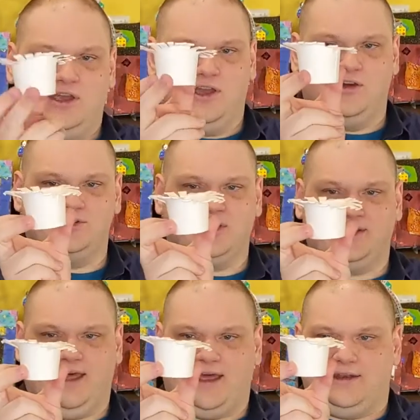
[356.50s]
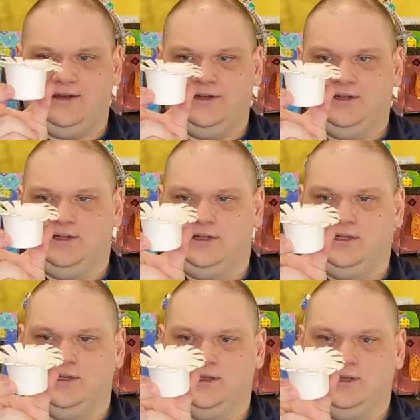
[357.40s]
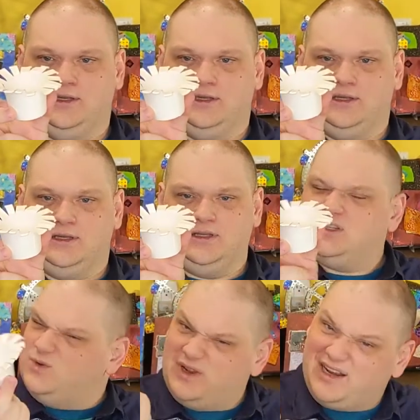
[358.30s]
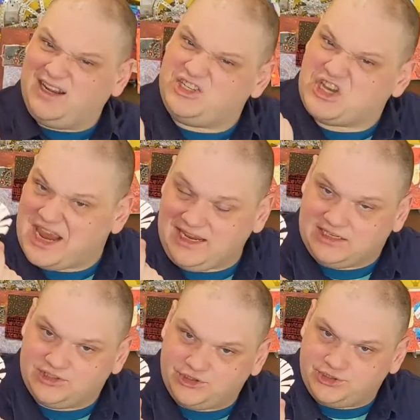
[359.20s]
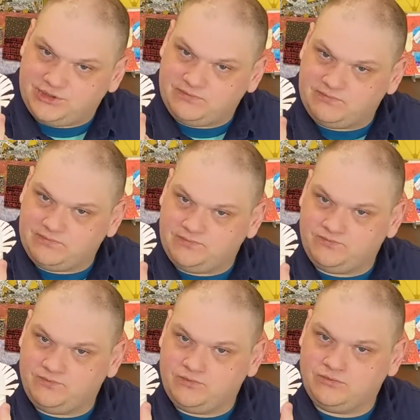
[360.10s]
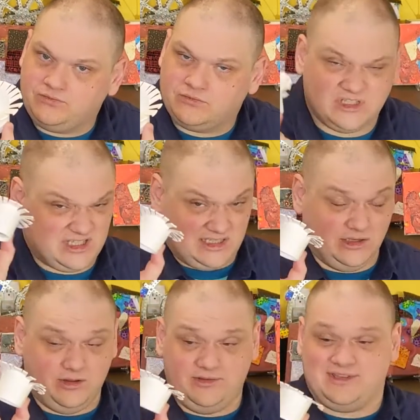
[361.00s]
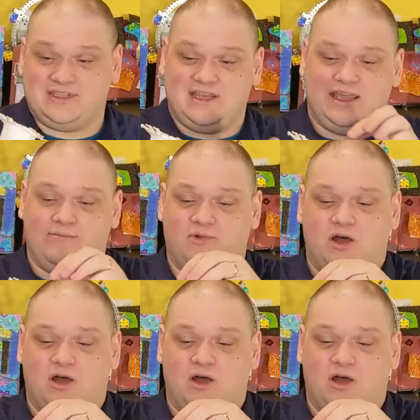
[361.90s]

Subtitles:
it goes like that. So what did I change? It's still the same